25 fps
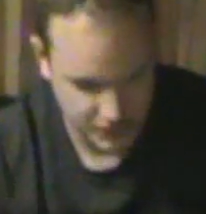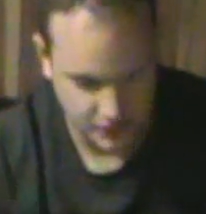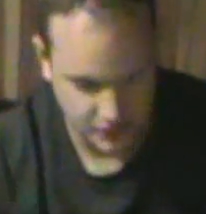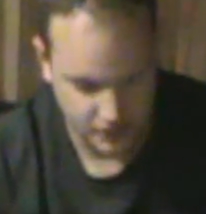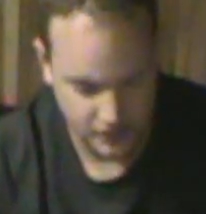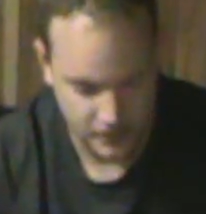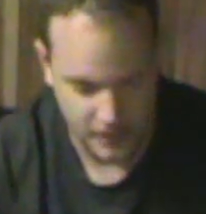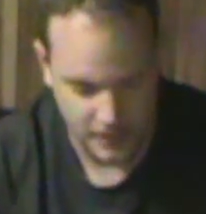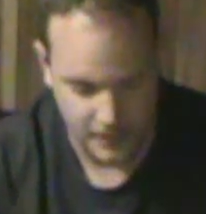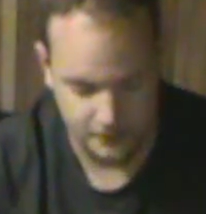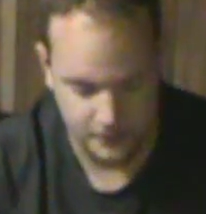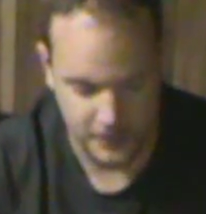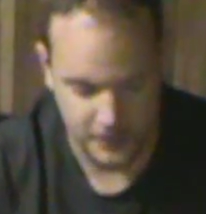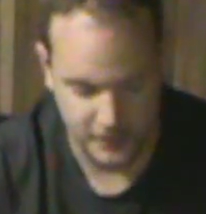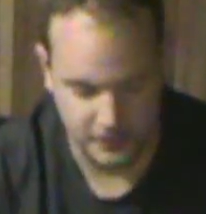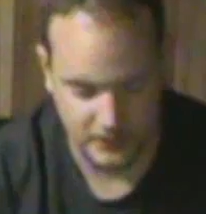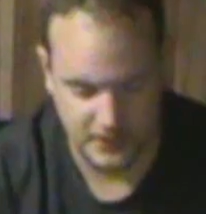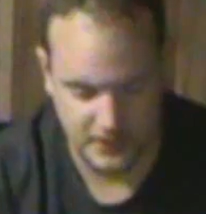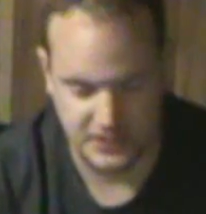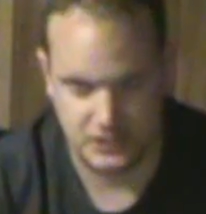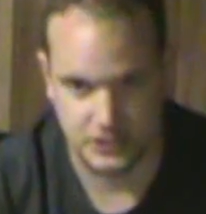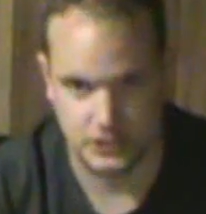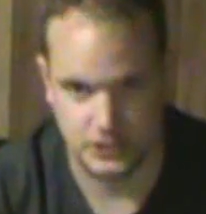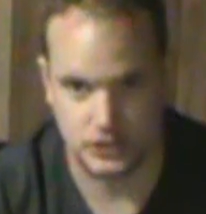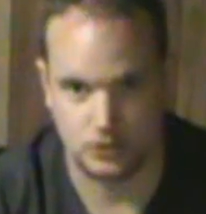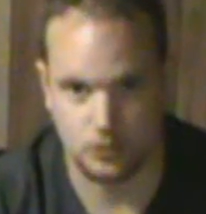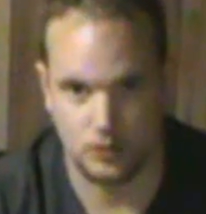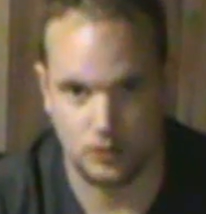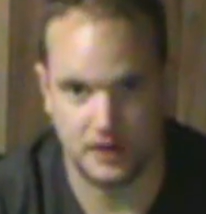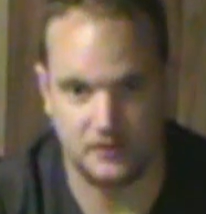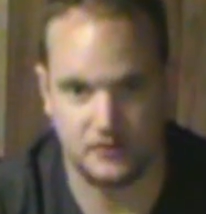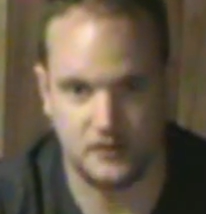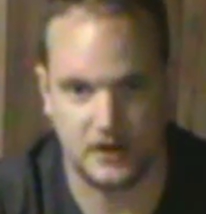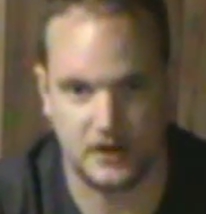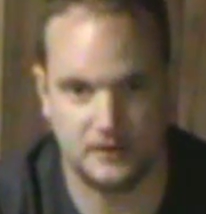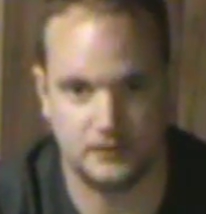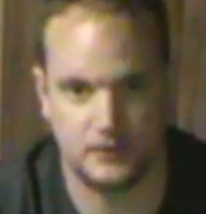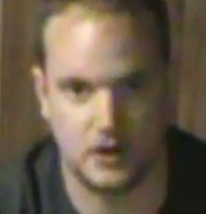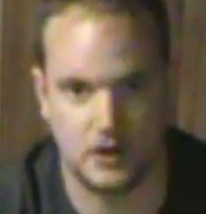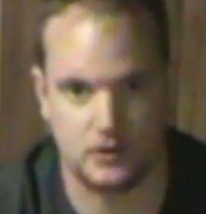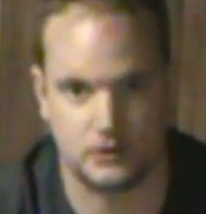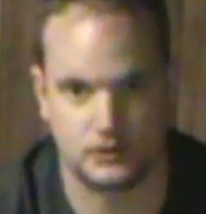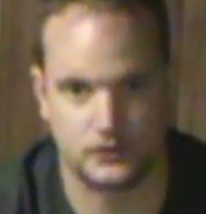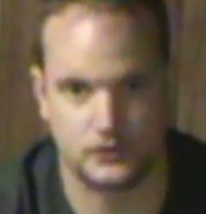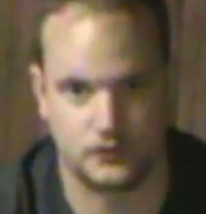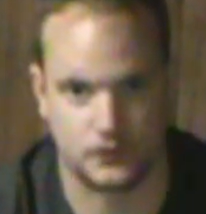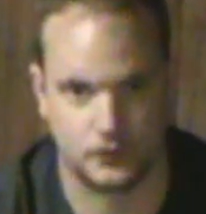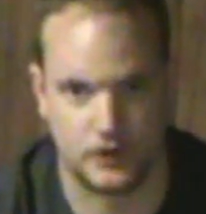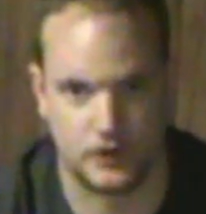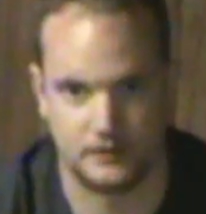in here. I paid less than
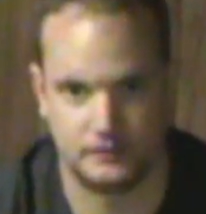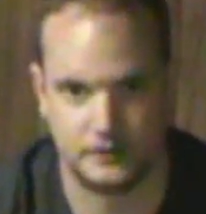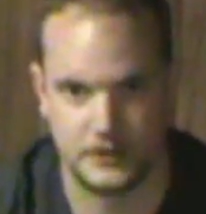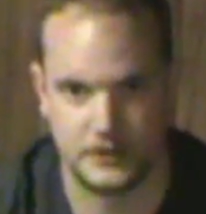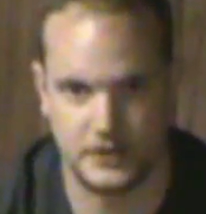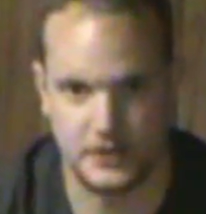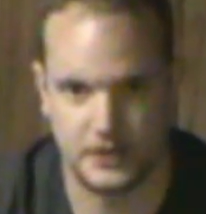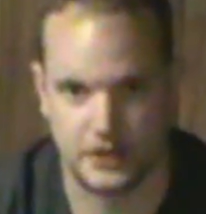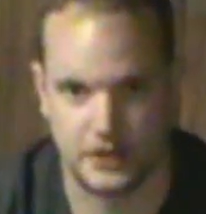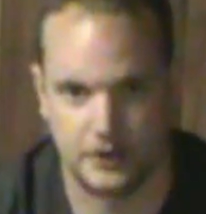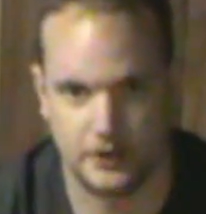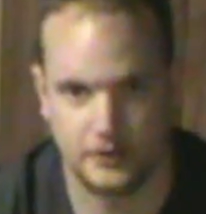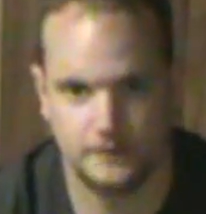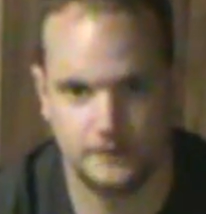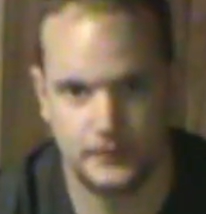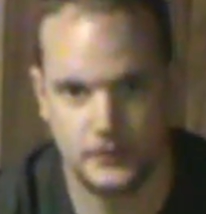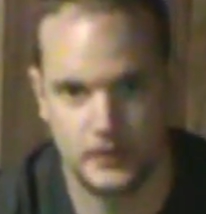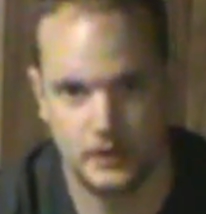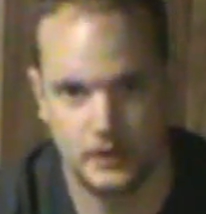$25 for everything here.